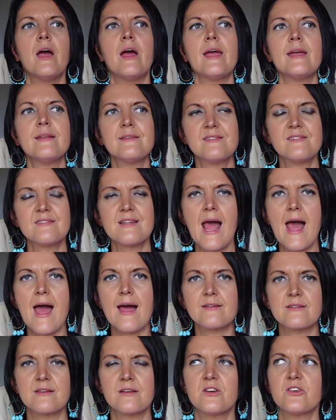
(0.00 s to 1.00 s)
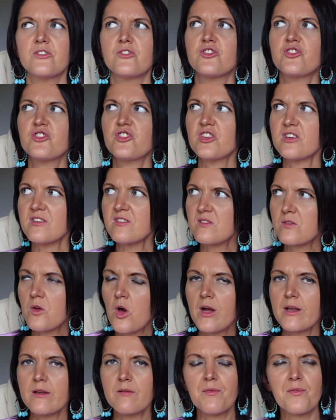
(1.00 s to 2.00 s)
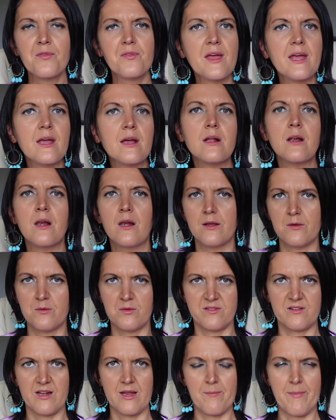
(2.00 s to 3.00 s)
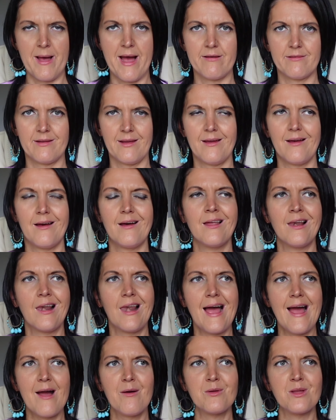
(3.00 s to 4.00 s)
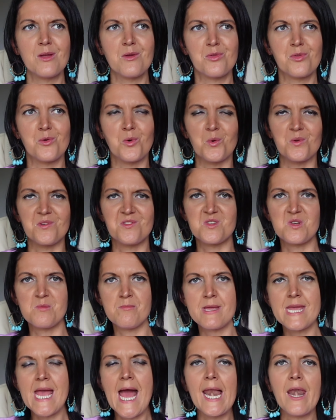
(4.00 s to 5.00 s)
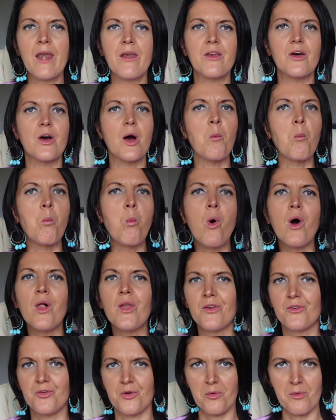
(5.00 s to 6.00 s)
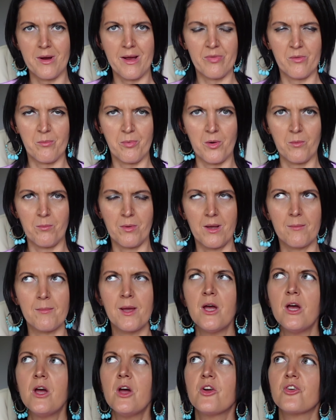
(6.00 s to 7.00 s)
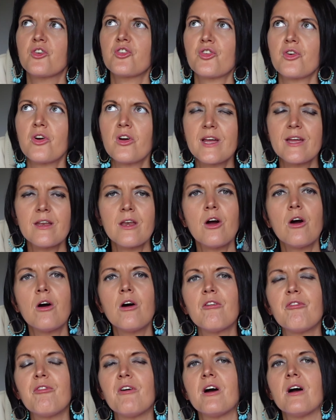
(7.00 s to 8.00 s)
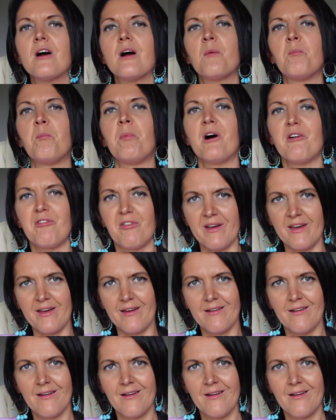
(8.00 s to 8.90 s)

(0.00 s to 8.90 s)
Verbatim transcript: Instead, just kind of think loosely about it. Allow your thoughts to meander and wander around the problem. Try and hover above it.